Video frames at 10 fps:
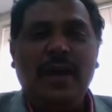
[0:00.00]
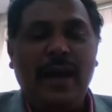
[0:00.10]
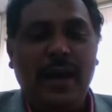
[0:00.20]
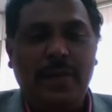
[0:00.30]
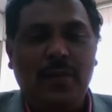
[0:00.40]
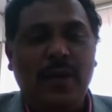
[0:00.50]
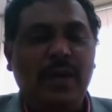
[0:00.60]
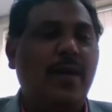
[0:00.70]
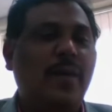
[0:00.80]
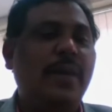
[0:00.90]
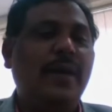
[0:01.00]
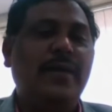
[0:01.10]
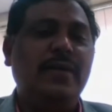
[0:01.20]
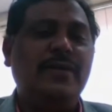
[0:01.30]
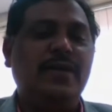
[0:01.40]
I have a one comment
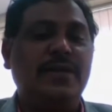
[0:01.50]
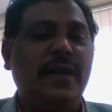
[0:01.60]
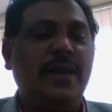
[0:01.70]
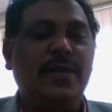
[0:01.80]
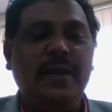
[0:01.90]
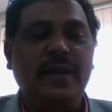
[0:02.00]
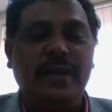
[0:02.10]
on the sustainability,